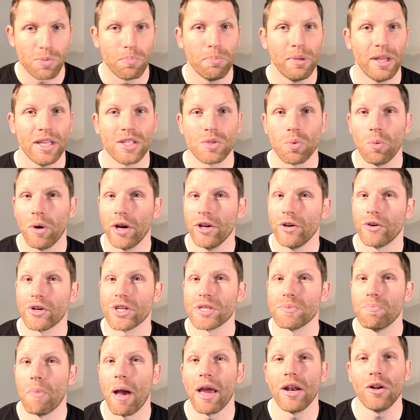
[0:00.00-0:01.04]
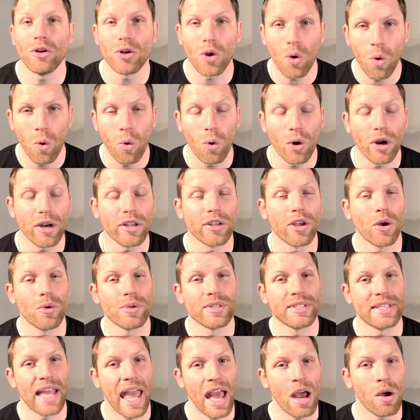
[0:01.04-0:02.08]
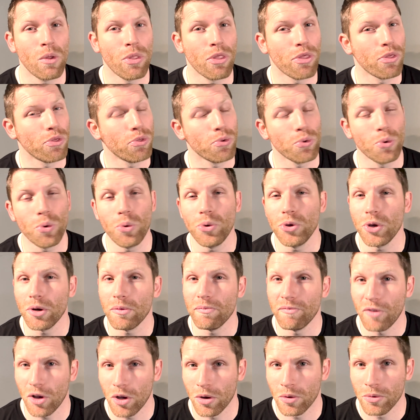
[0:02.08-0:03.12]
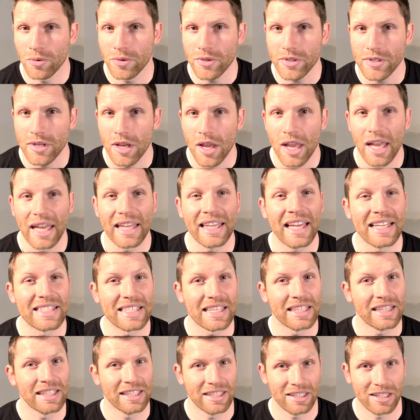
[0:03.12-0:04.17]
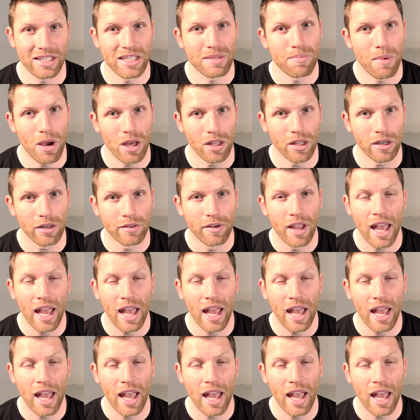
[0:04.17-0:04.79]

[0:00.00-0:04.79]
means where your spinal cord goes down through your bones gets a little smaller